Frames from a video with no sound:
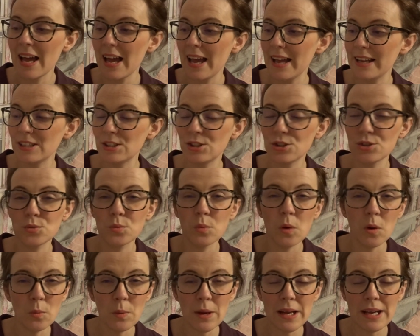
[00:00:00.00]
It's just
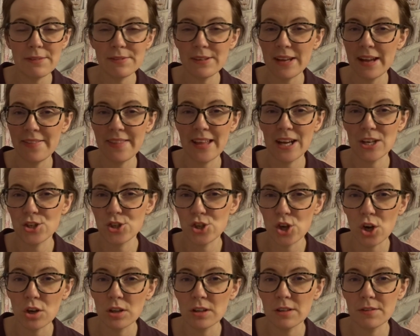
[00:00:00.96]
one way of getting that
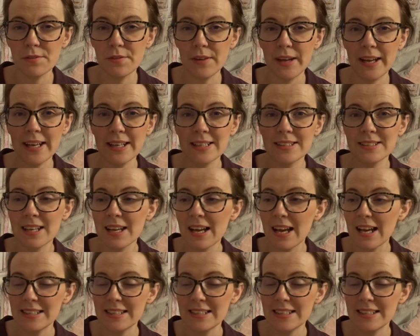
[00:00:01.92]
chocolate fix